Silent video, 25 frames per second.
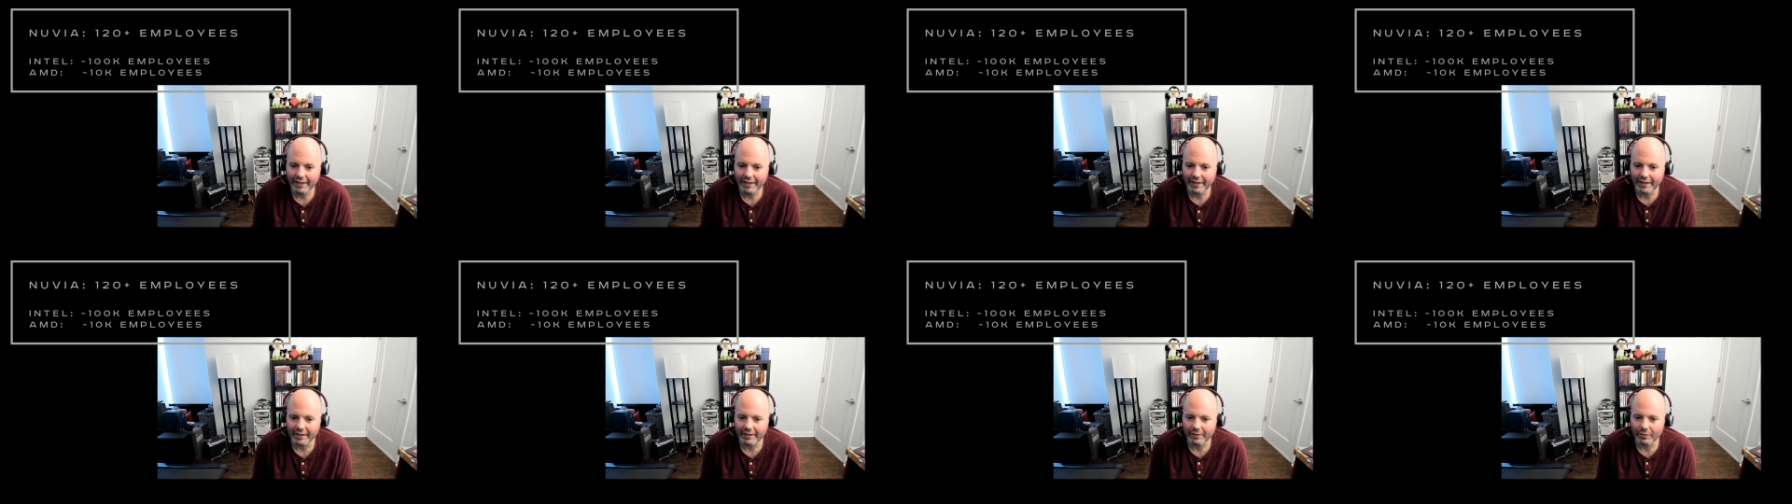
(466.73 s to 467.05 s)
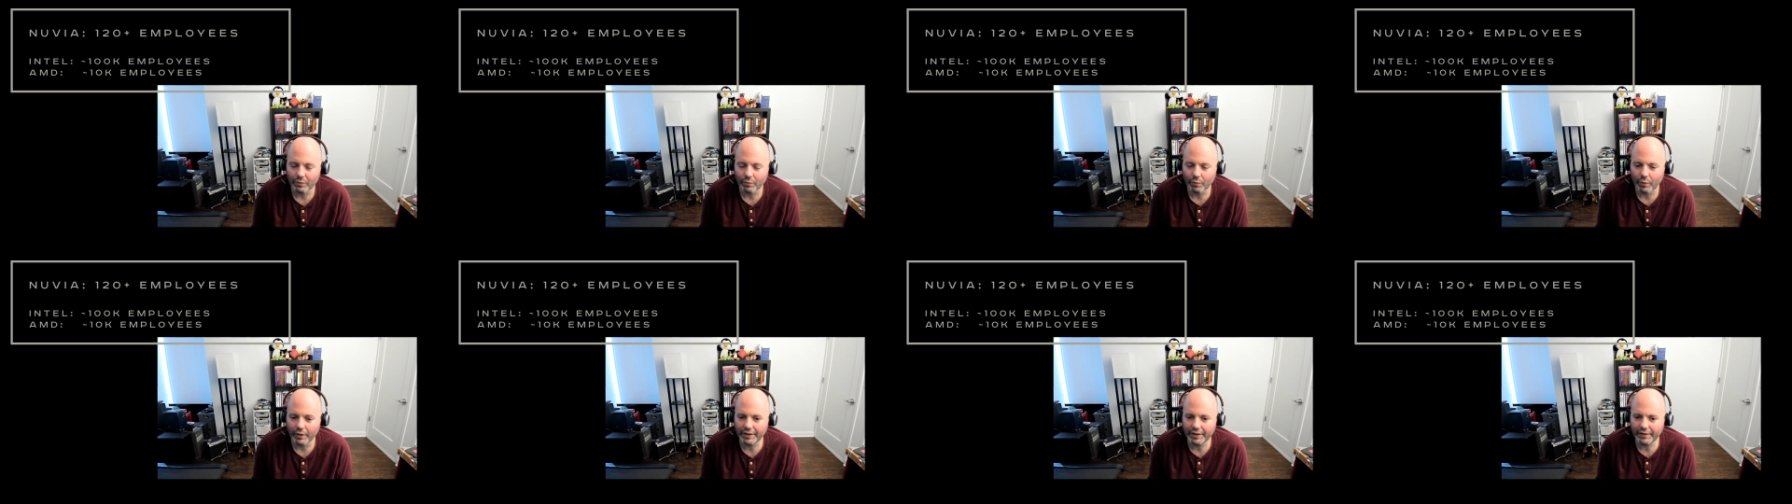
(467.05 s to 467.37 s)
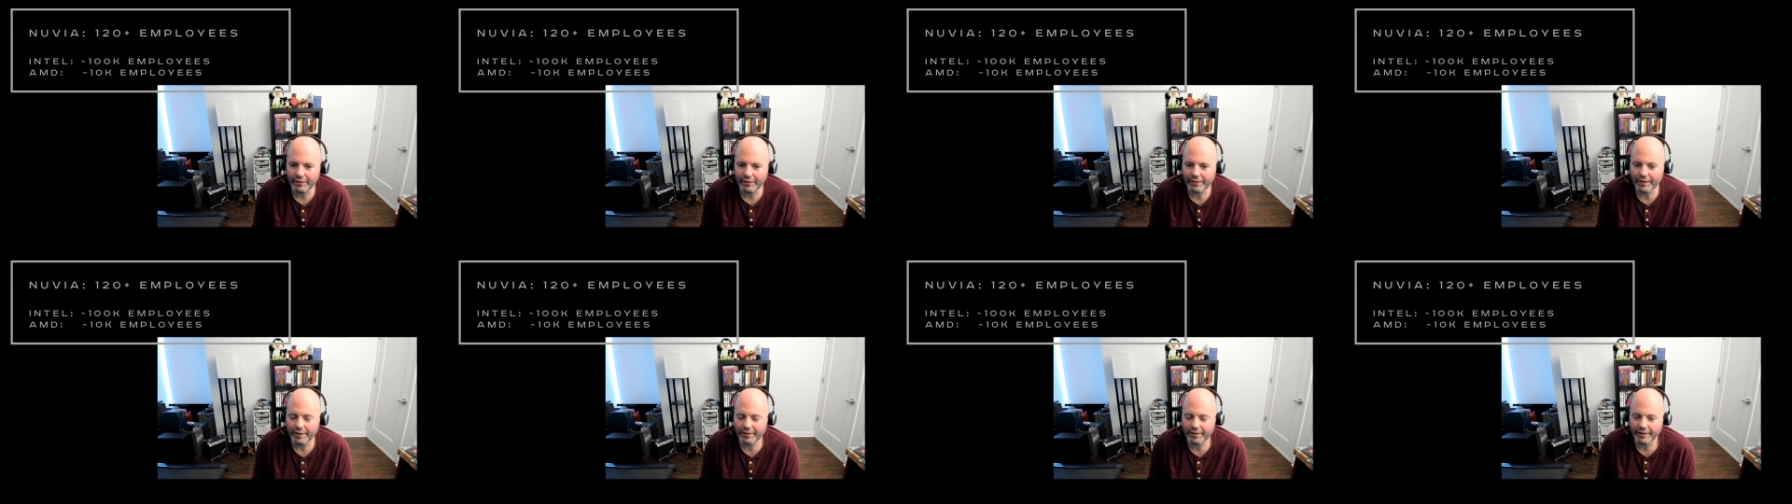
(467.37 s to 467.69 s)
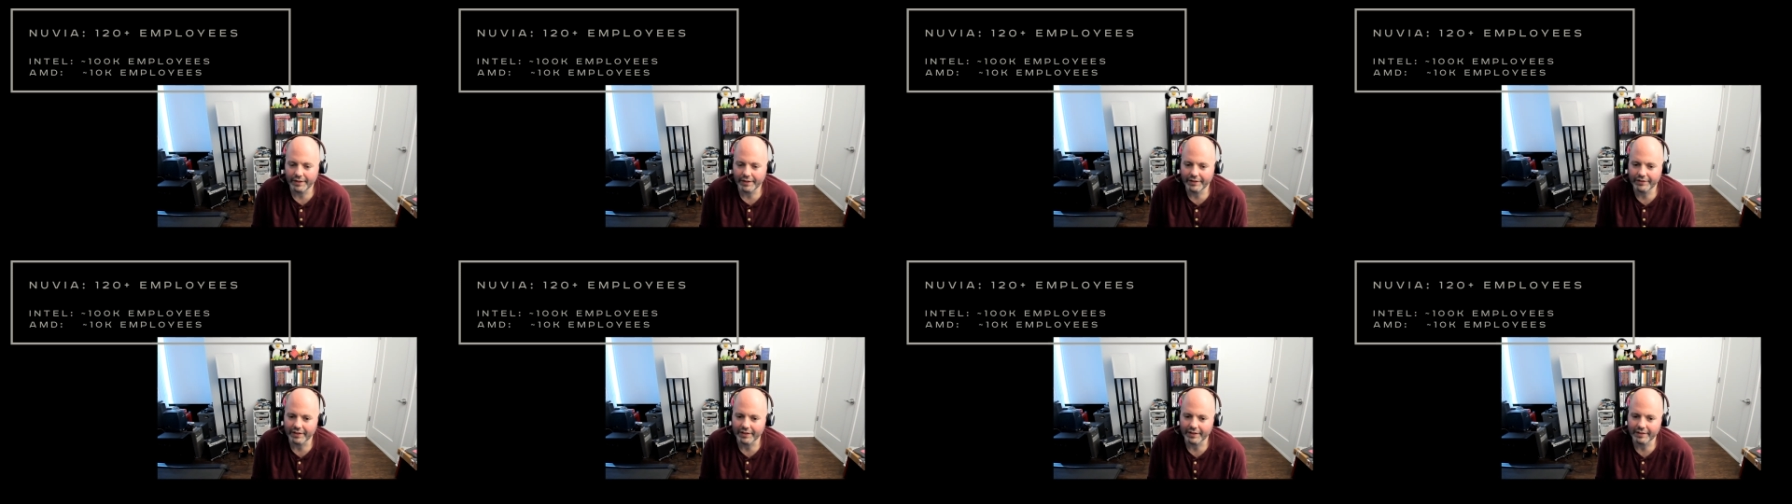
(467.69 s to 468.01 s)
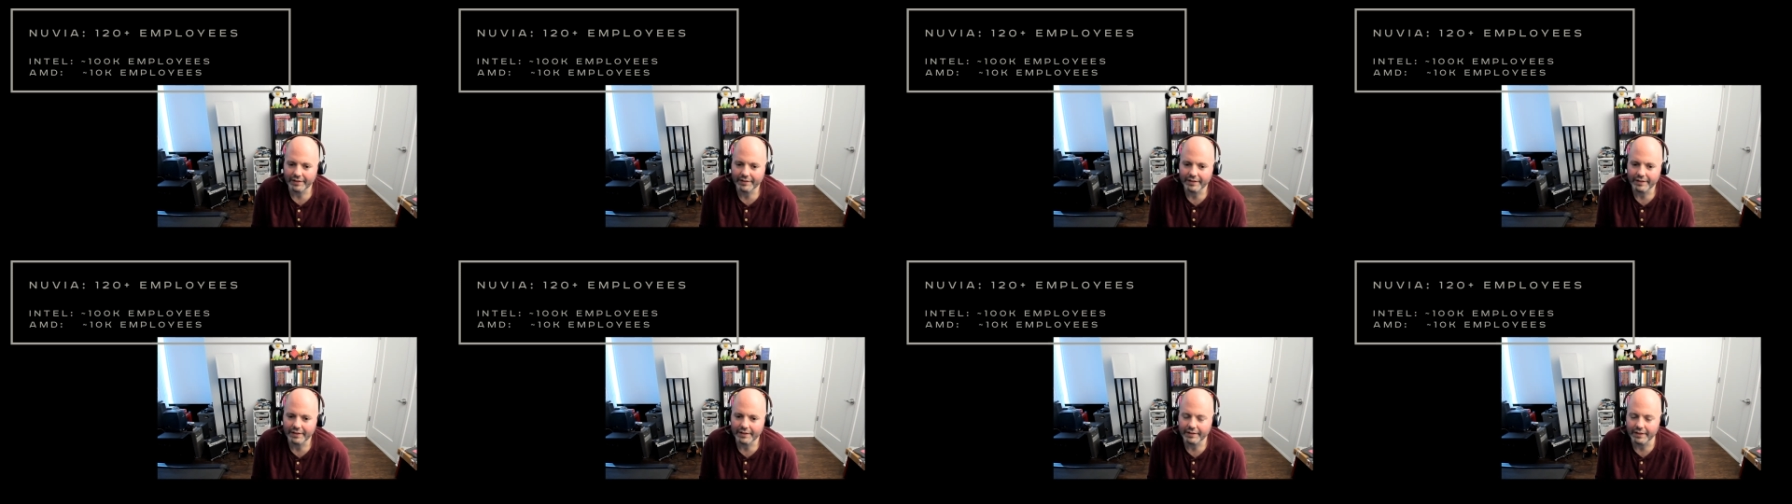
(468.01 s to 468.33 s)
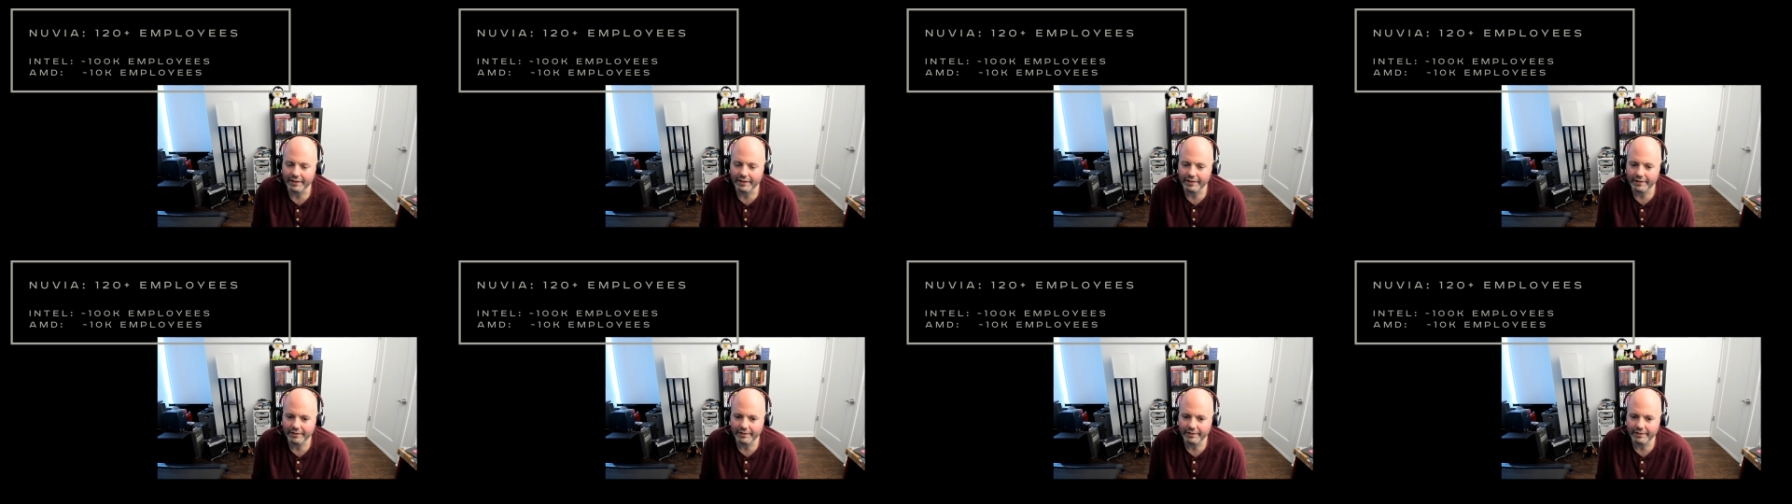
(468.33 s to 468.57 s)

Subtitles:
One of the things I think that